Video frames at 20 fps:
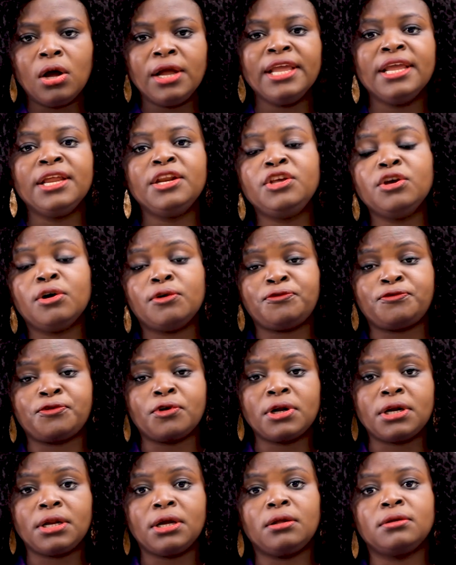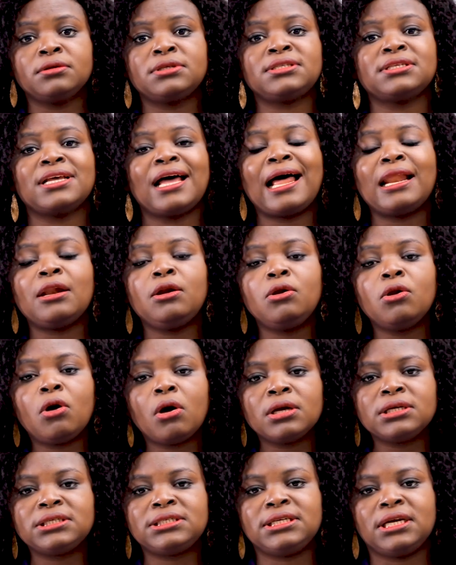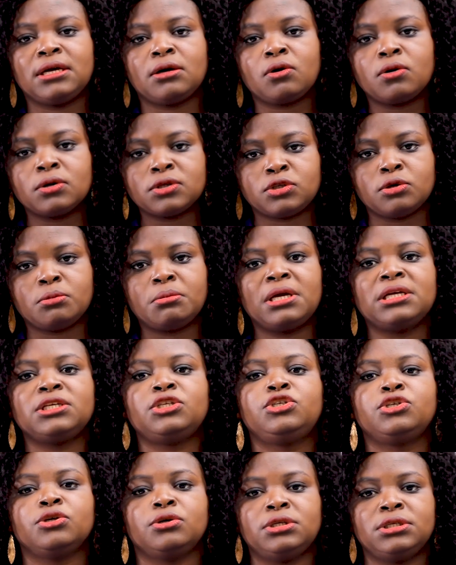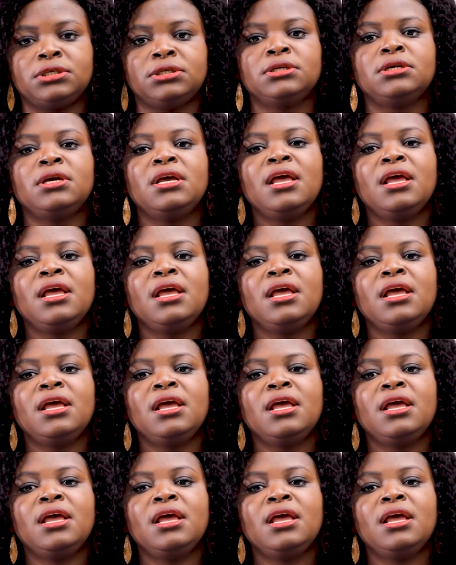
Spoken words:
in your funnels along their customer journey.